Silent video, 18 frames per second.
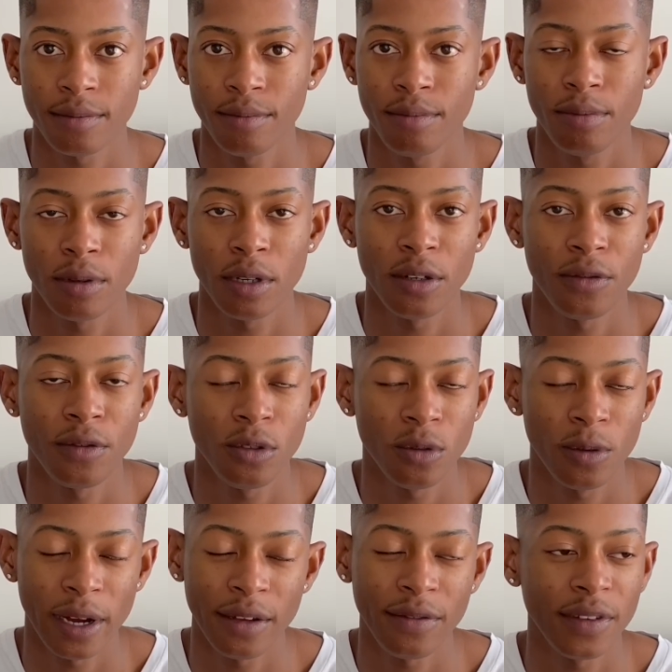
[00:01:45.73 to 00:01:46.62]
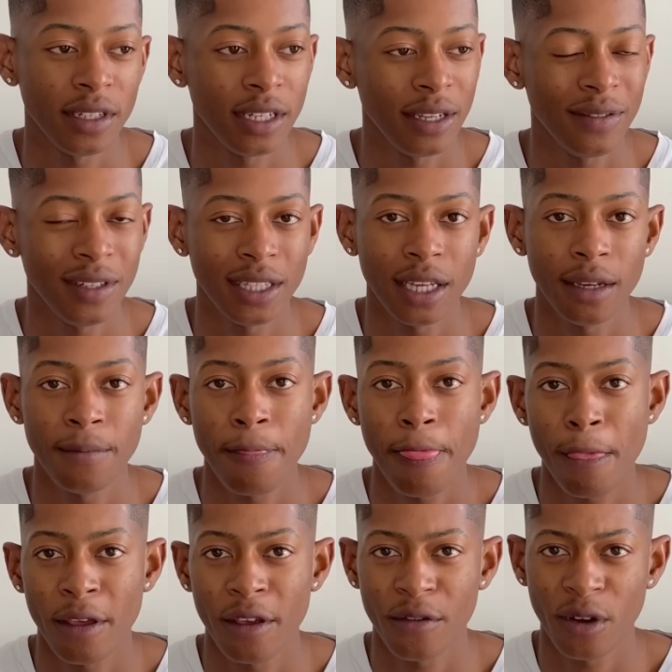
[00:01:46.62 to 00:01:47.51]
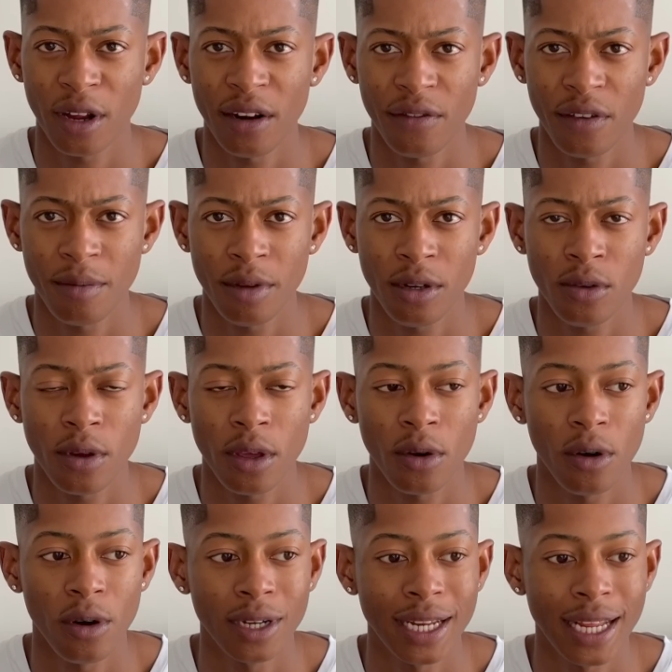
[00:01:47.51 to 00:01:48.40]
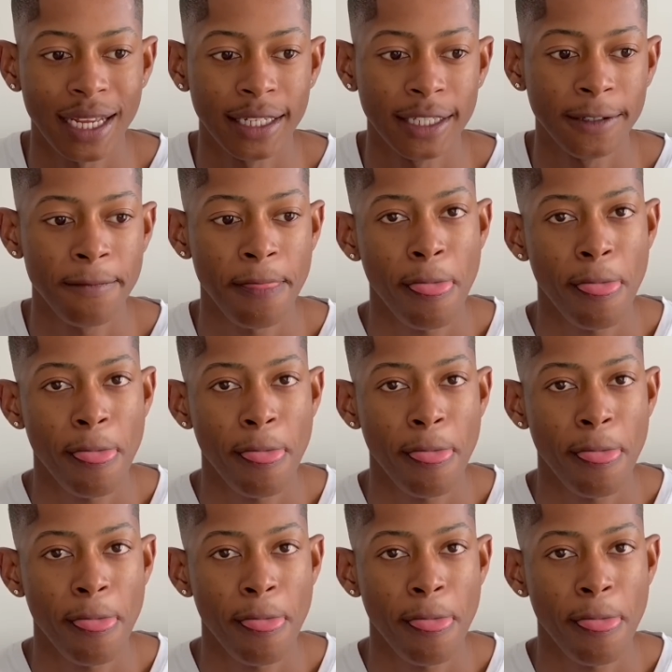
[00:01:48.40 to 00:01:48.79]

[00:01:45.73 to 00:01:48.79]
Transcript: beautiful wife and everything, you've got a family going on, and